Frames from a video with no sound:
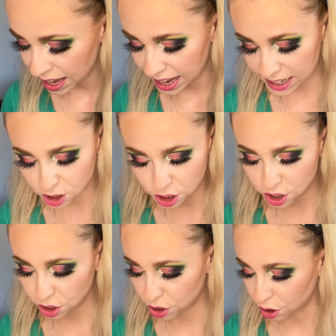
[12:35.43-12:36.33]
It's just
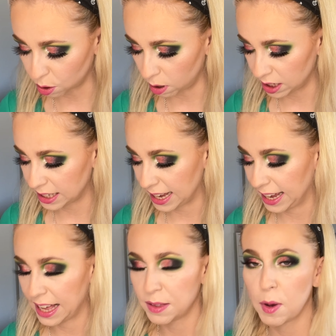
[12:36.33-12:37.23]
such good quality,
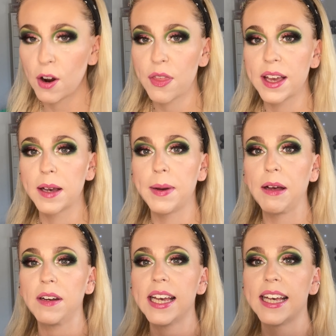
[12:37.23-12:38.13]
and the more I think about
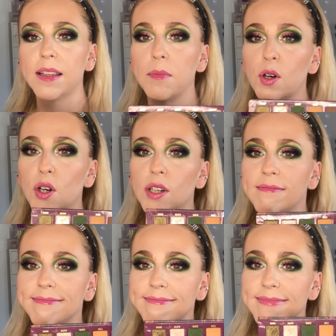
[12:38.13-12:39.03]
it and the more
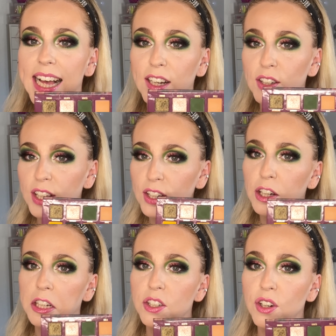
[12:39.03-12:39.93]
I look at the
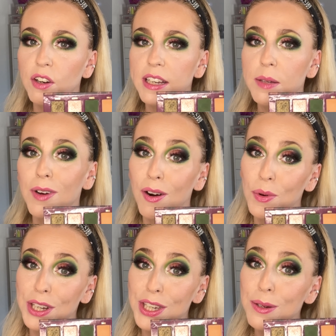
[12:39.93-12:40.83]
colour story, the more I want
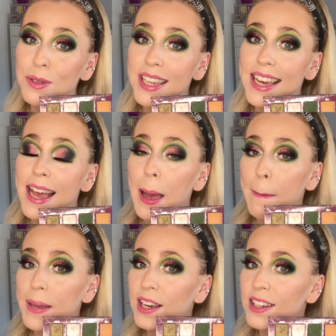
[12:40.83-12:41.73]
to use it,
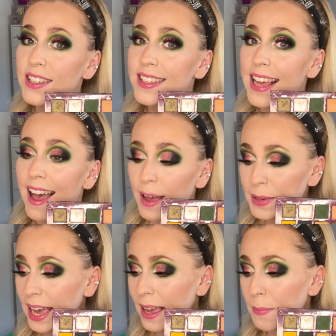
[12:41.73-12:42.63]
because I'm
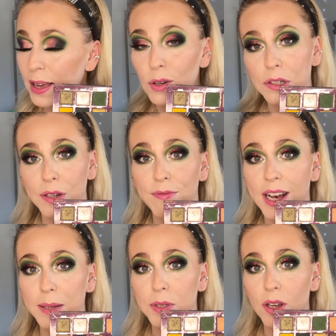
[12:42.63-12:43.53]
getting my autumn
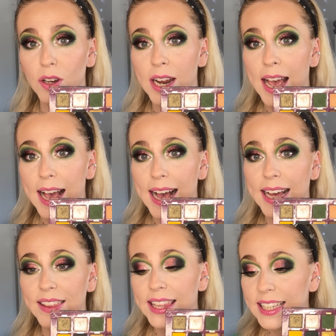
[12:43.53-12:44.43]
vibes on
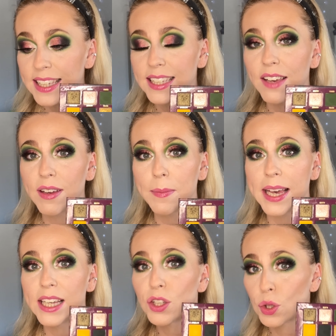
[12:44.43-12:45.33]
and this is giving
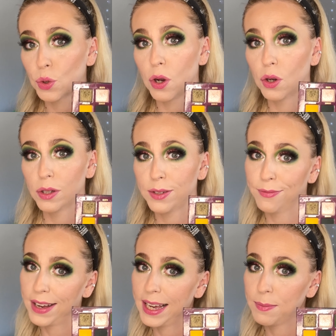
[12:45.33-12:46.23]
me strong autumn
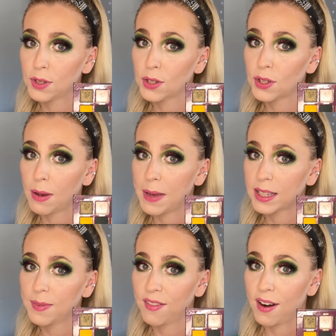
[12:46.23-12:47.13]
vibes, so it makes
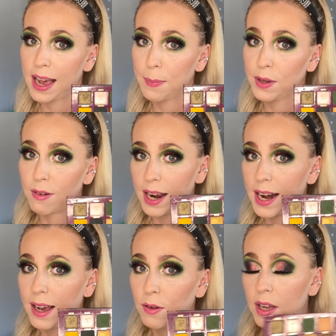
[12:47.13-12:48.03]
me very happy right
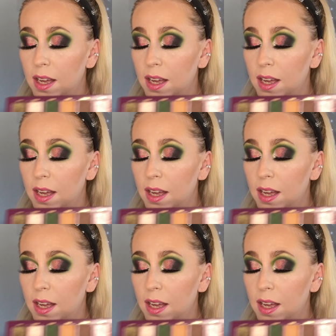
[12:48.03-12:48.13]
now.